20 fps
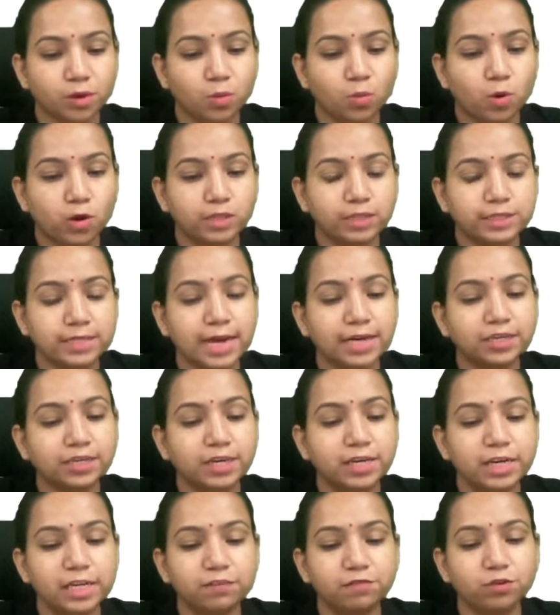what is that?
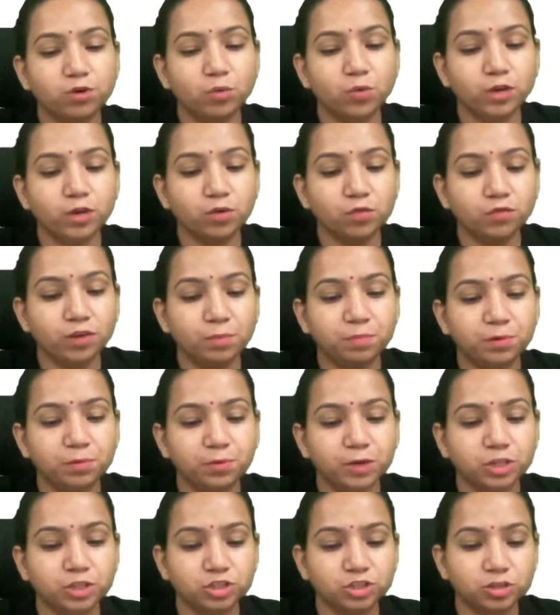Relative lowering of vapor
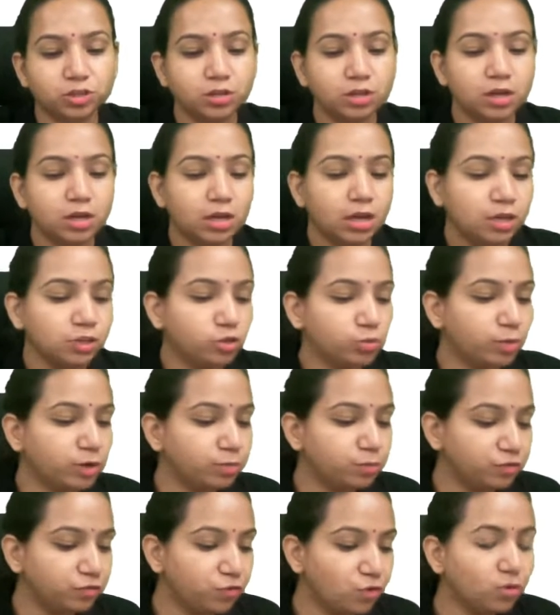pressure. So
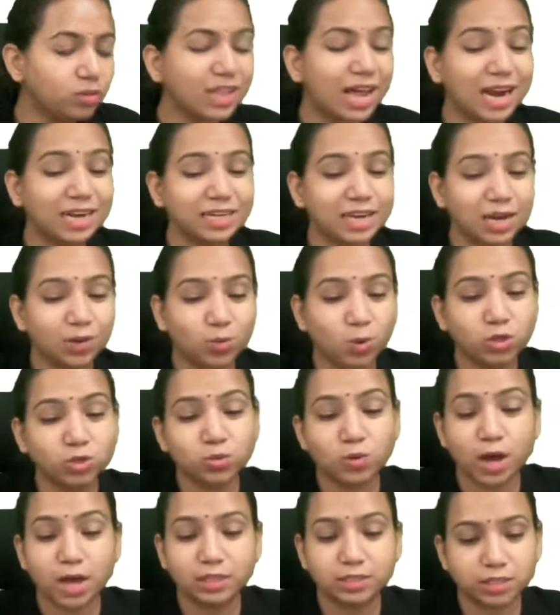but before that I want
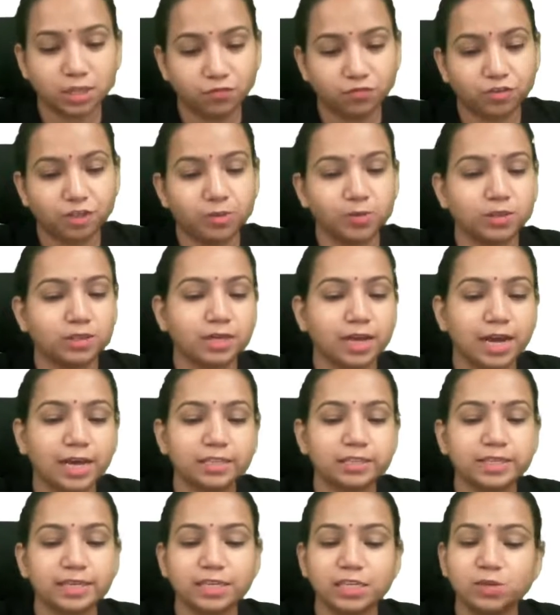to ask everyone,
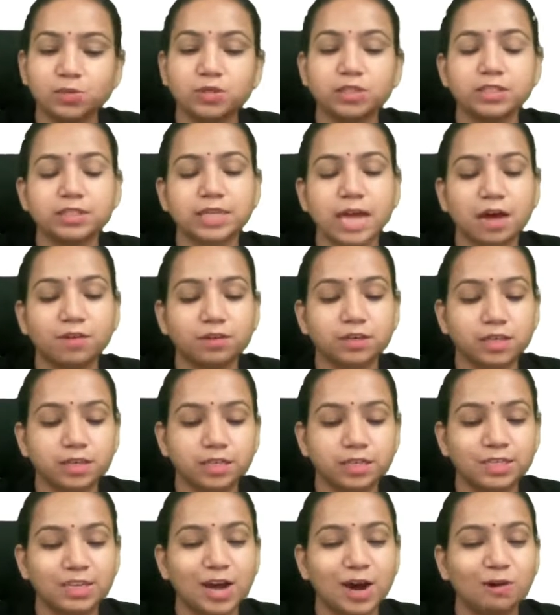guys, anyone is having
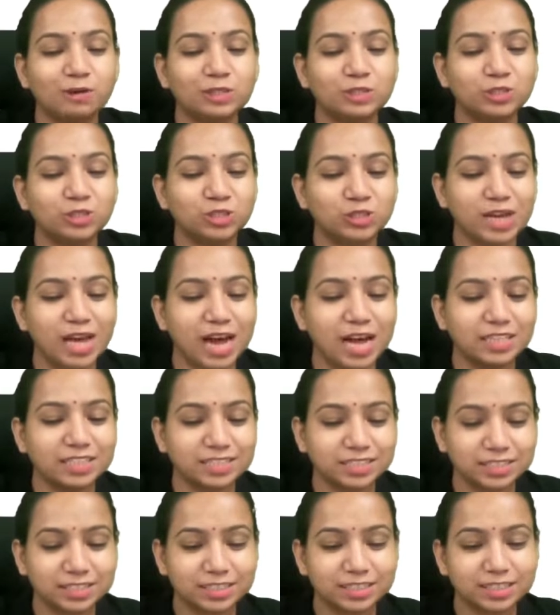any doubt, you should ask.
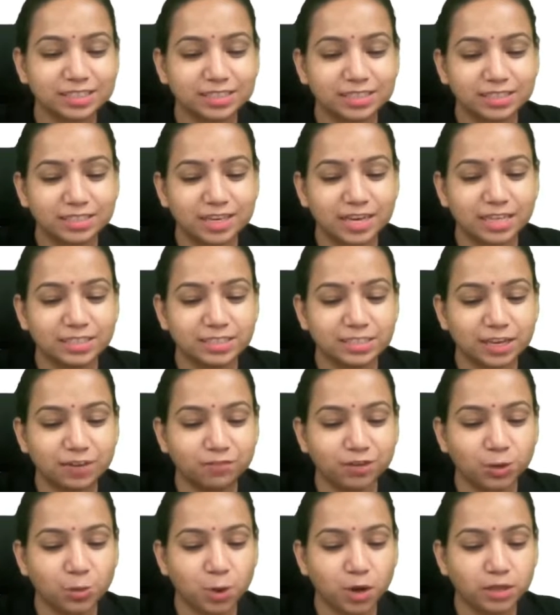Yes,
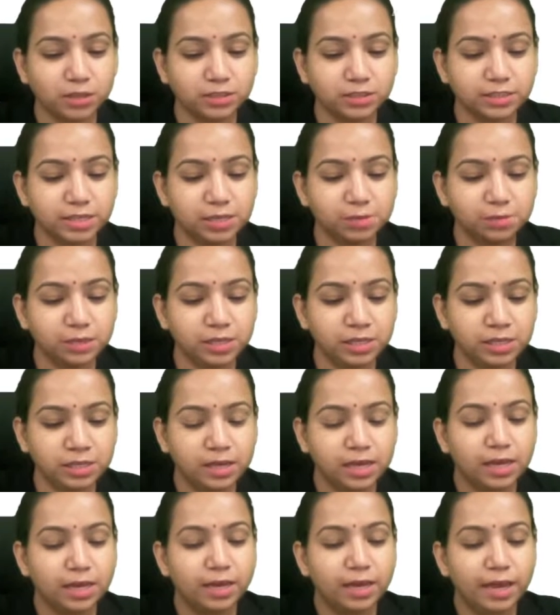everyone, tell me,
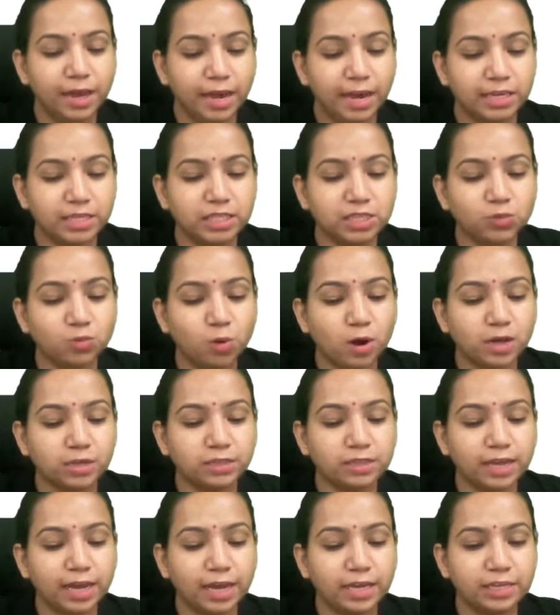
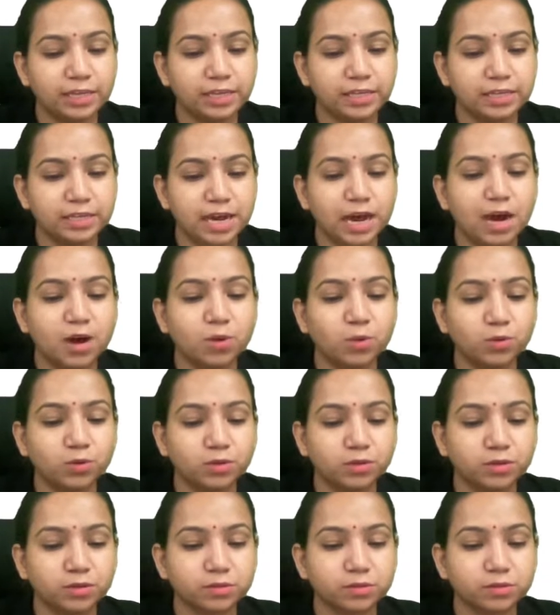anyone, any doubt?